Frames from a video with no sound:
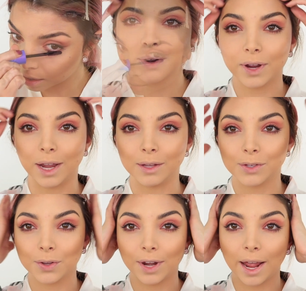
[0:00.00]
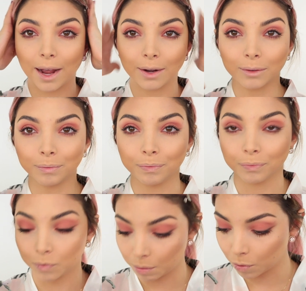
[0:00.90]
Okay, so now
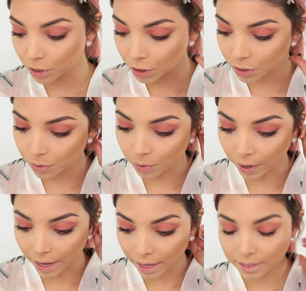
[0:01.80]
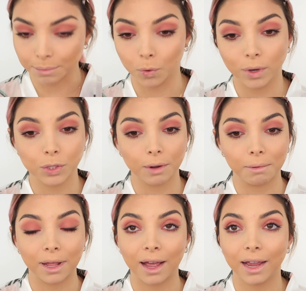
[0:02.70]
what I'm going to do is I'm going to
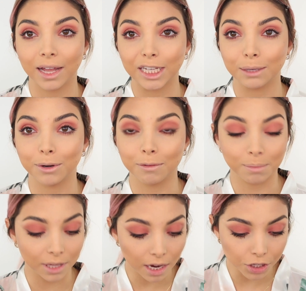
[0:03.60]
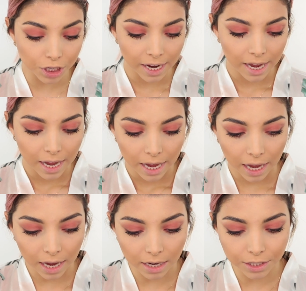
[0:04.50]
apply a little bit of blush,
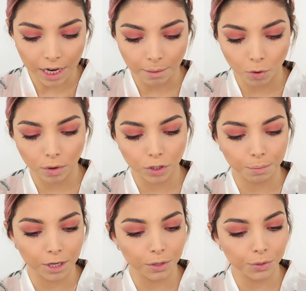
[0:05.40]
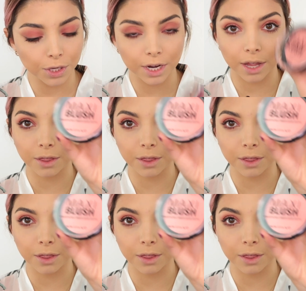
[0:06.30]
and I'm going to be using